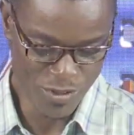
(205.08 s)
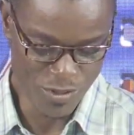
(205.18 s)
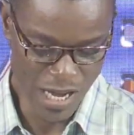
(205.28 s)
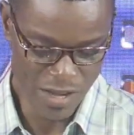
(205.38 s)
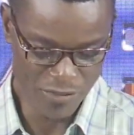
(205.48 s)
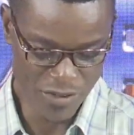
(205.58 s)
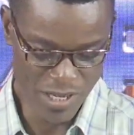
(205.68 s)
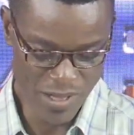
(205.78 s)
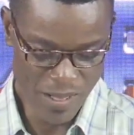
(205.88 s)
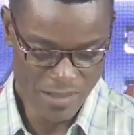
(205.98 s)
to have
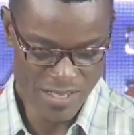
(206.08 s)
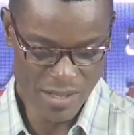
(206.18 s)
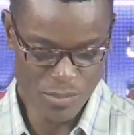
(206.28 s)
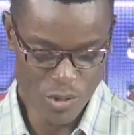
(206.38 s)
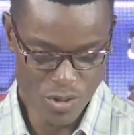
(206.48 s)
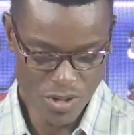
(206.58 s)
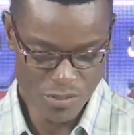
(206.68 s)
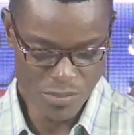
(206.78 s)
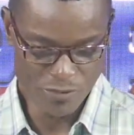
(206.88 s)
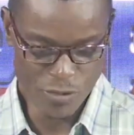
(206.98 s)
Tembo
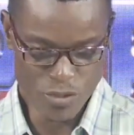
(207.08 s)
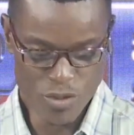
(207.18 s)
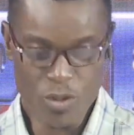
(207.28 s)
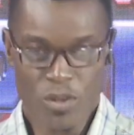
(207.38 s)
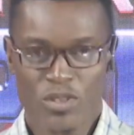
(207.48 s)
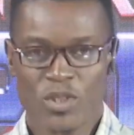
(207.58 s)
Mavuto